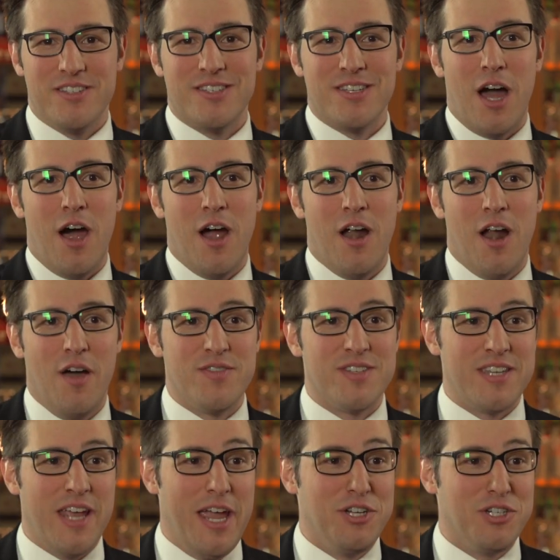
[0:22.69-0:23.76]
star of
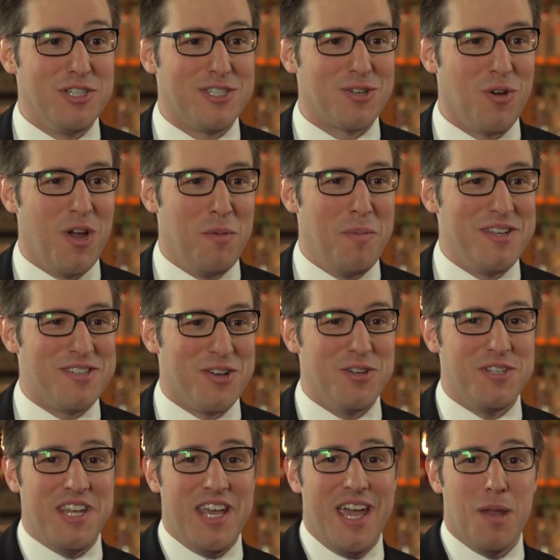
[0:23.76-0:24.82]
stage and screen,
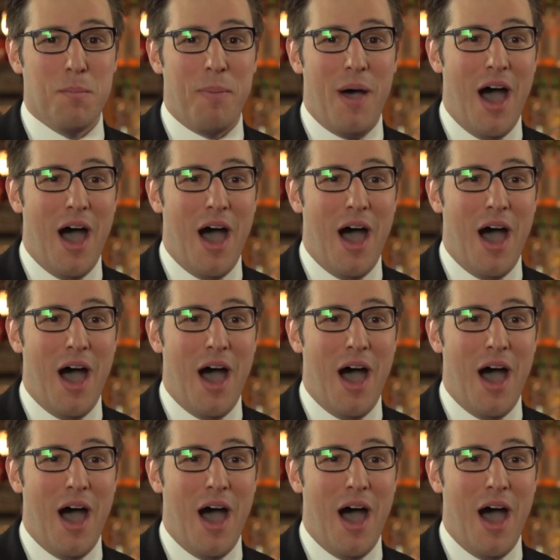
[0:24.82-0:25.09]
Mr. Dian